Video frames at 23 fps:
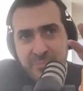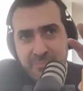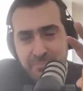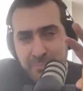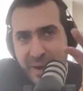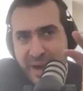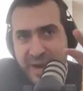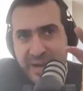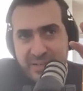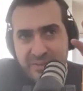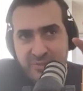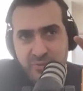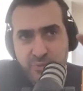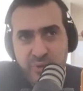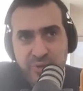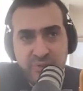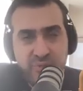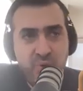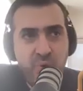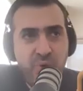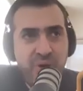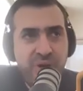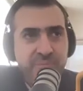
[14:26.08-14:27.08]
part when
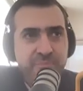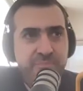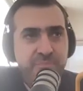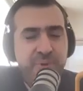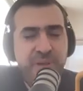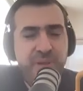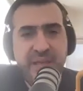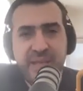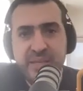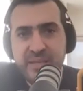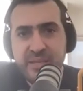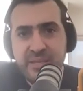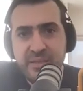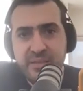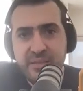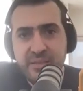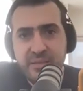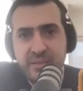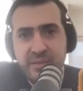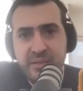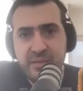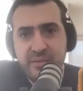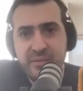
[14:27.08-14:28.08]
you are
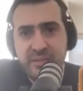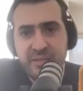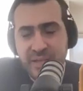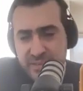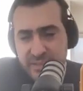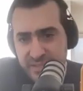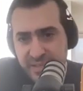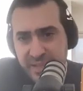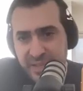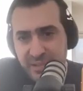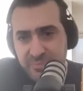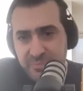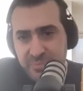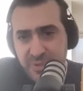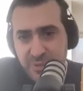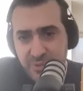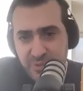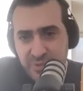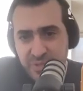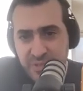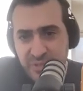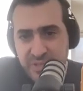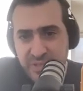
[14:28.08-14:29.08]
playing classical
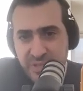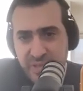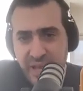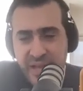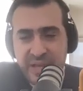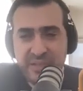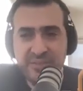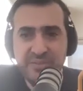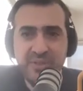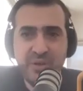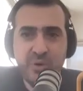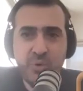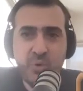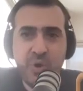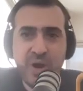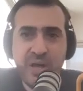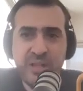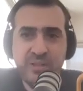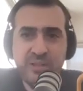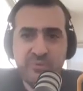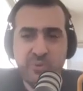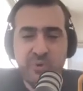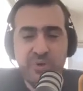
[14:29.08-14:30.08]
music and the
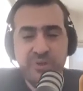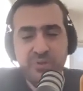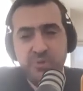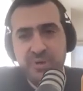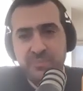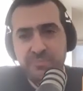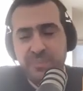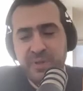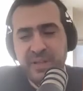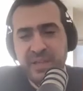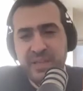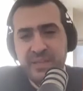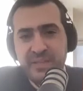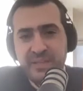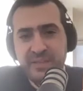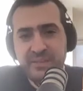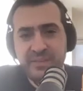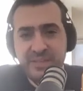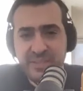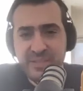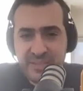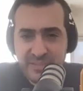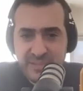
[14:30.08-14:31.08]
one when you are playing
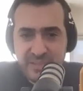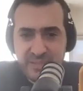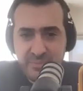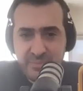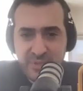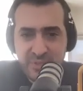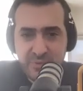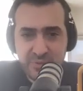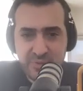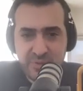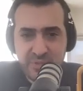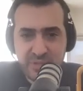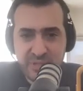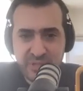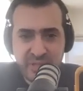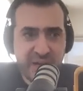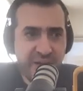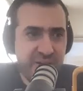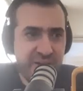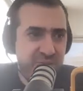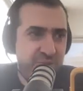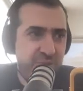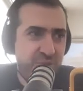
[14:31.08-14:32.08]
Disney music?
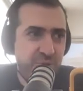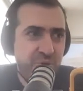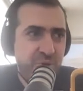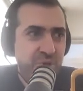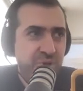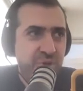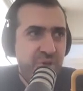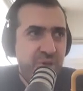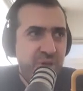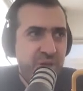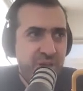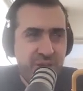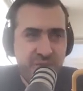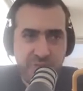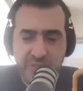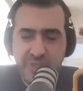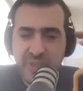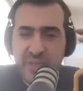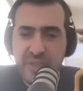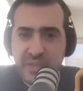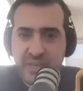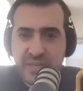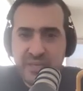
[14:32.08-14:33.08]
Are you
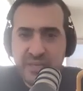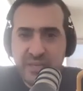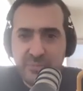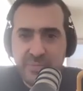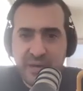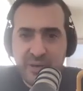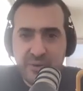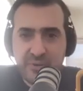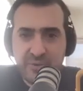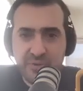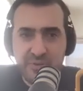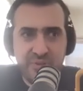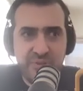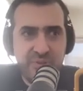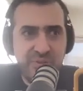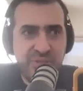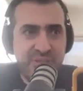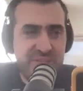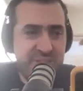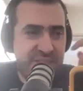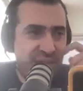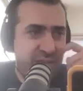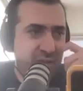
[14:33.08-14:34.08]
thinking about
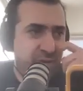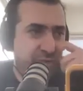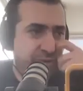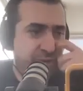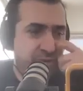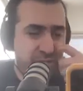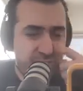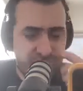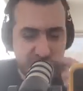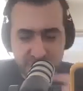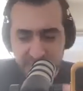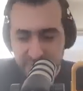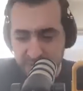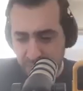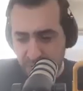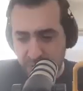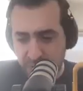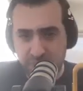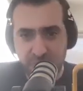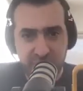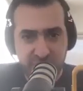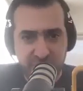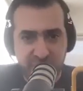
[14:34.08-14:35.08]
these kind of concerts,
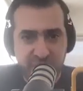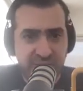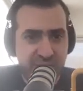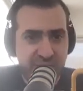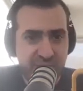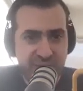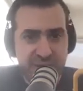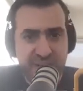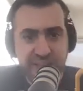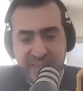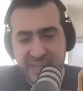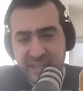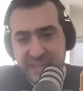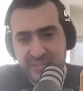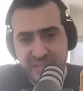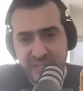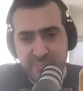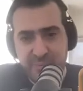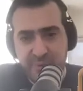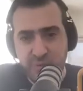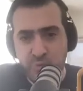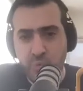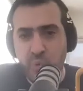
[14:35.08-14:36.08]
or are like at
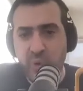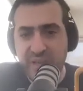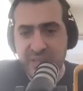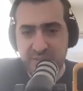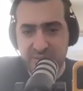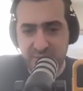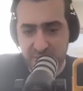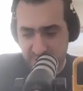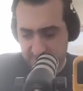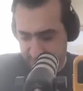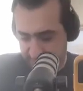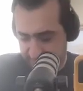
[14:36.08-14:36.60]
separate ways?